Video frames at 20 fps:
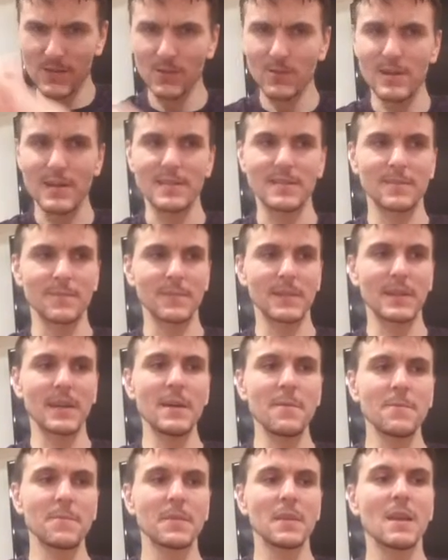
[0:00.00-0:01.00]
Great,
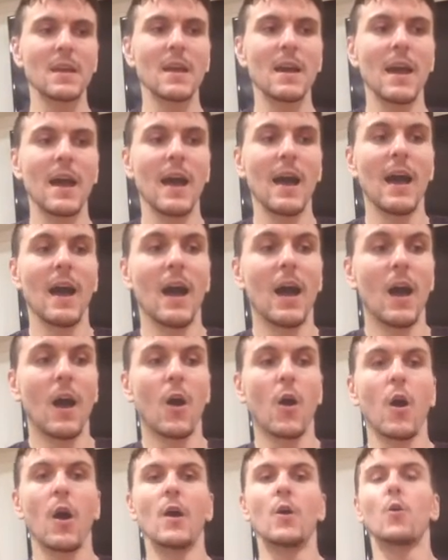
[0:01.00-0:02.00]
okay.
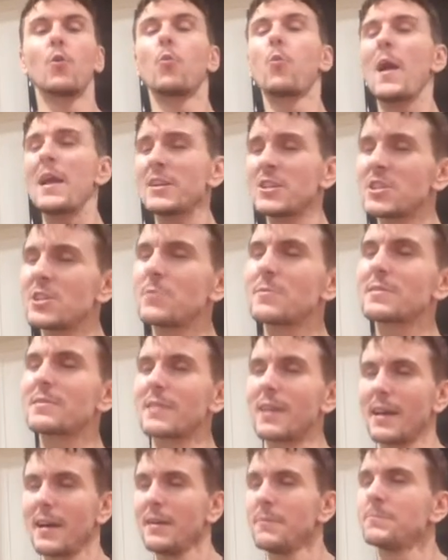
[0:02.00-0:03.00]
When she was
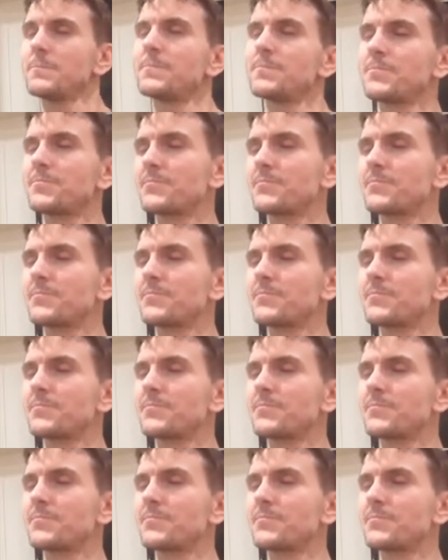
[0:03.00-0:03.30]
there.